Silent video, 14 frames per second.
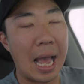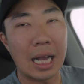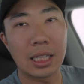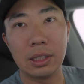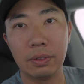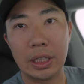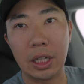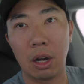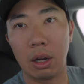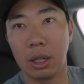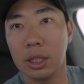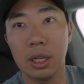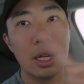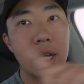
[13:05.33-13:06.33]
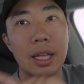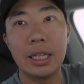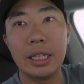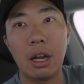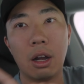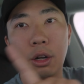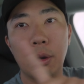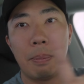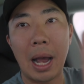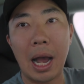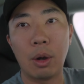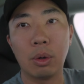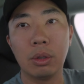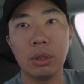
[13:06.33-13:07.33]
actively on, the auto
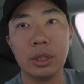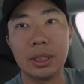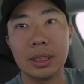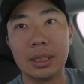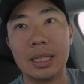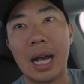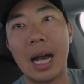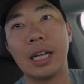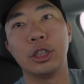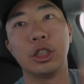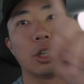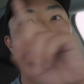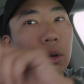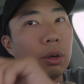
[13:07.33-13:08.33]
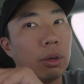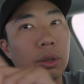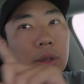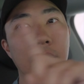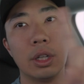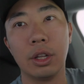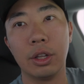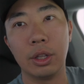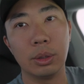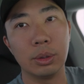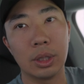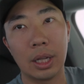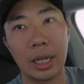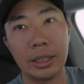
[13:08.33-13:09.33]
power does not turn
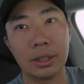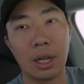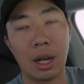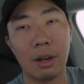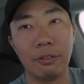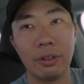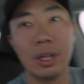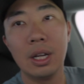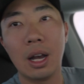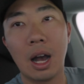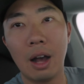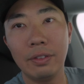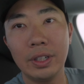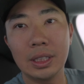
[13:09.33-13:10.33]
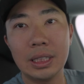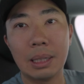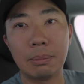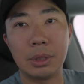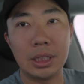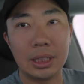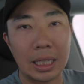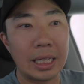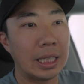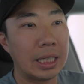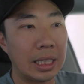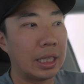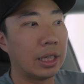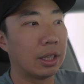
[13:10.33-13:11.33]
those lights off. Obviously, I'm sitting
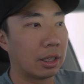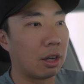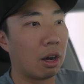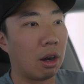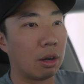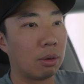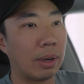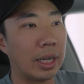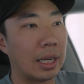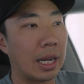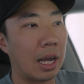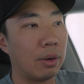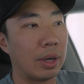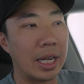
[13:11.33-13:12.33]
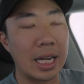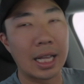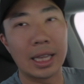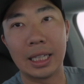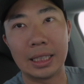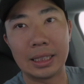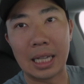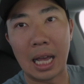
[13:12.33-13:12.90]
in the car right now and nothing is